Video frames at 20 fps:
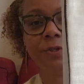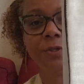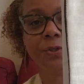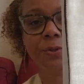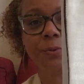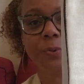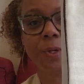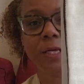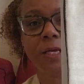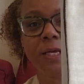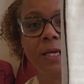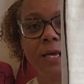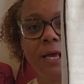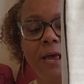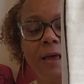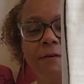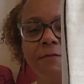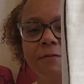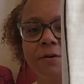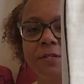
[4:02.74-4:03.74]
doing it,
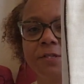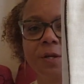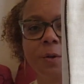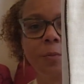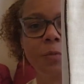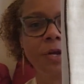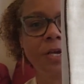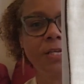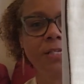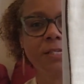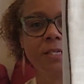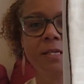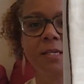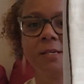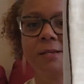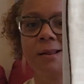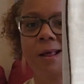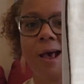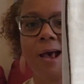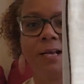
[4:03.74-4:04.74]
and for some
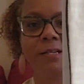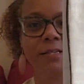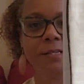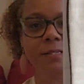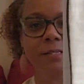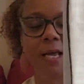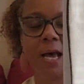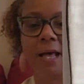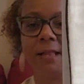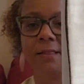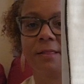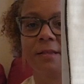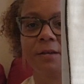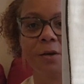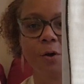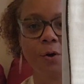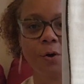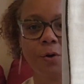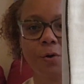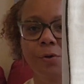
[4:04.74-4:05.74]
reason I just got the
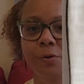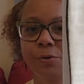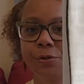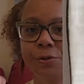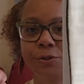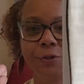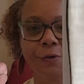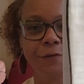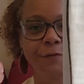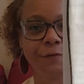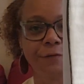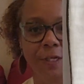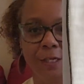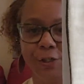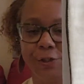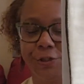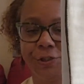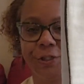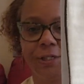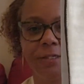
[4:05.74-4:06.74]
urge to
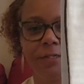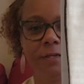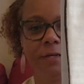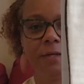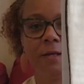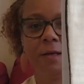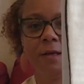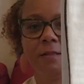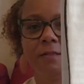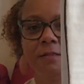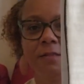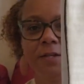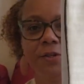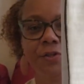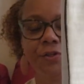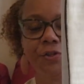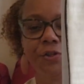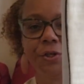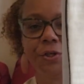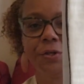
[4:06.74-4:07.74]
finish it
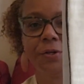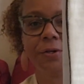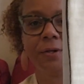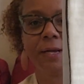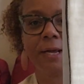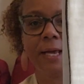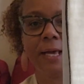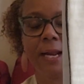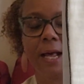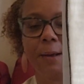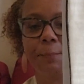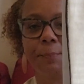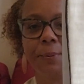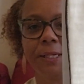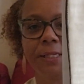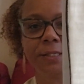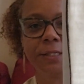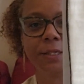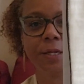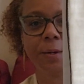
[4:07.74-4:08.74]
this year, and I
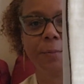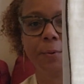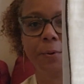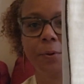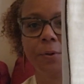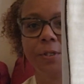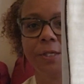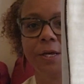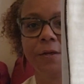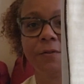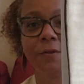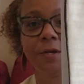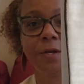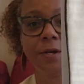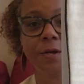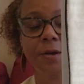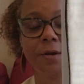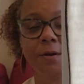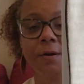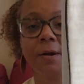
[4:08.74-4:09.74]
picked it up early in the
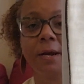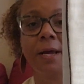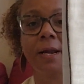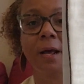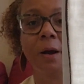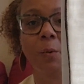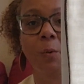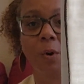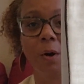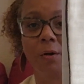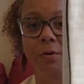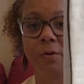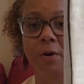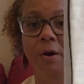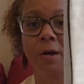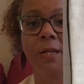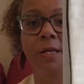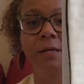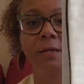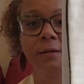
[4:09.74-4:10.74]
year, and I worked
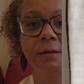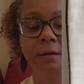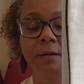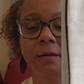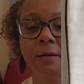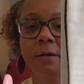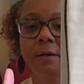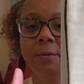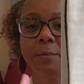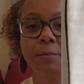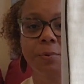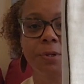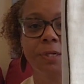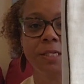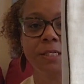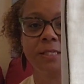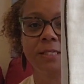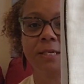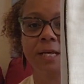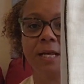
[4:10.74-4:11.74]
on it pretty
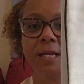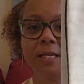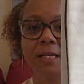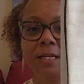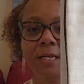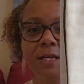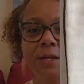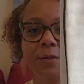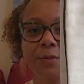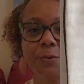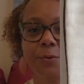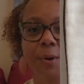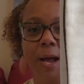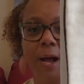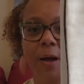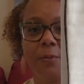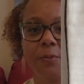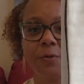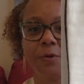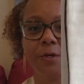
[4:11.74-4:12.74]
steadily
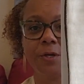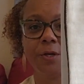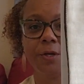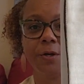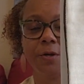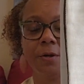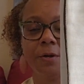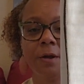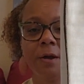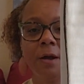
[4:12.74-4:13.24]
throughout the year.